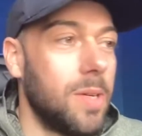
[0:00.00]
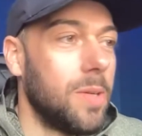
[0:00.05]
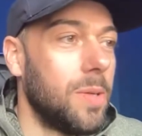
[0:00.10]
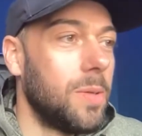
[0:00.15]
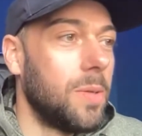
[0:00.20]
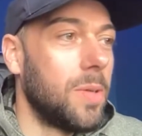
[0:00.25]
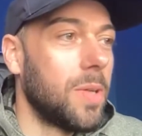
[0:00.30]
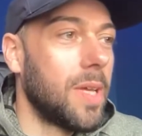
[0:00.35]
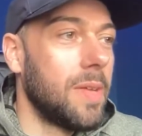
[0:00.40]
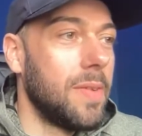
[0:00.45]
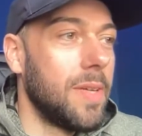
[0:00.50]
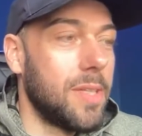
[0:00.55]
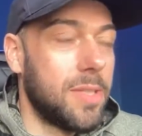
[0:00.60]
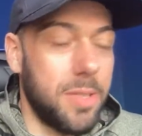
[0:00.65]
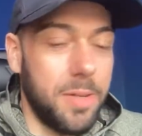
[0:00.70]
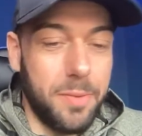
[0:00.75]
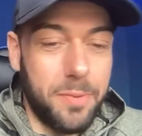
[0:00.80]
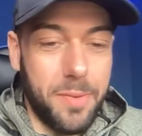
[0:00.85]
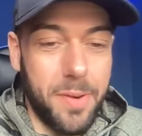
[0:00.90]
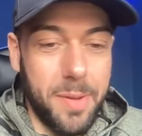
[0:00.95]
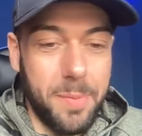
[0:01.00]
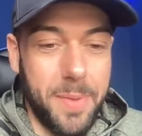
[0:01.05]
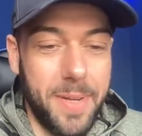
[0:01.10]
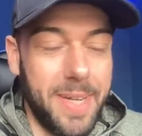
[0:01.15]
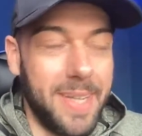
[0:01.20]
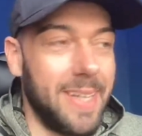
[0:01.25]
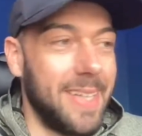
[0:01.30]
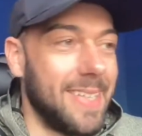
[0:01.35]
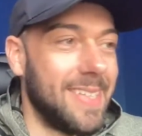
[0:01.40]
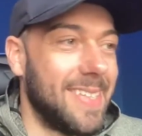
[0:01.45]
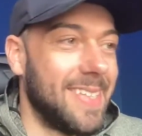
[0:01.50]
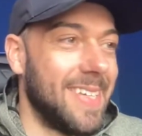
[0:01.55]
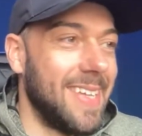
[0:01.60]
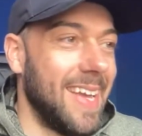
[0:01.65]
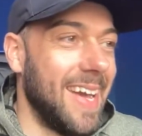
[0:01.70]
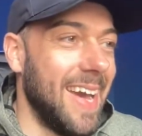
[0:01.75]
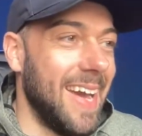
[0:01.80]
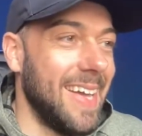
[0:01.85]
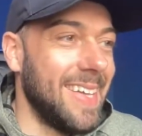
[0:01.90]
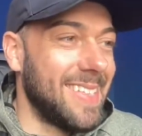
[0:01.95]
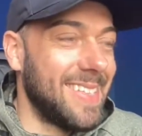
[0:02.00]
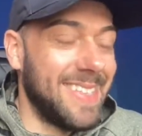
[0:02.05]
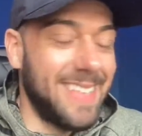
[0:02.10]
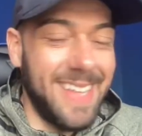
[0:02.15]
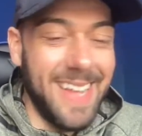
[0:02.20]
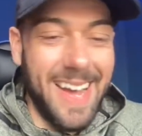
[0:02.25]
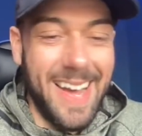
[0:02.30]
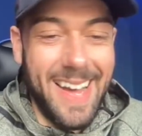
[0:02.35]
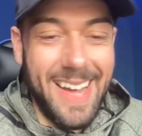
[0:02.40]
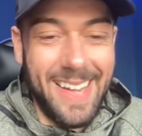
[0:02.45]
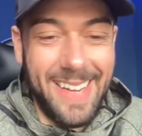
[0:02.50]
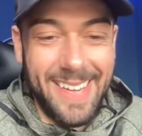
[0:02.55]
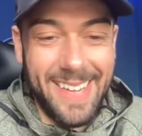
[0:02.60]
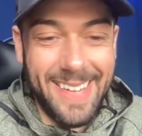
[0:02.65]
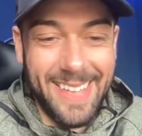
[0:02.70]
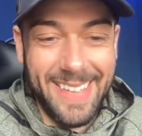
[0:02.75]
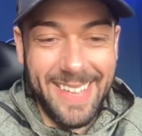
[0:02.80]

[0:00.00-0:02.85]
We'll give it 2 or 3 minutes. Yes, Dan.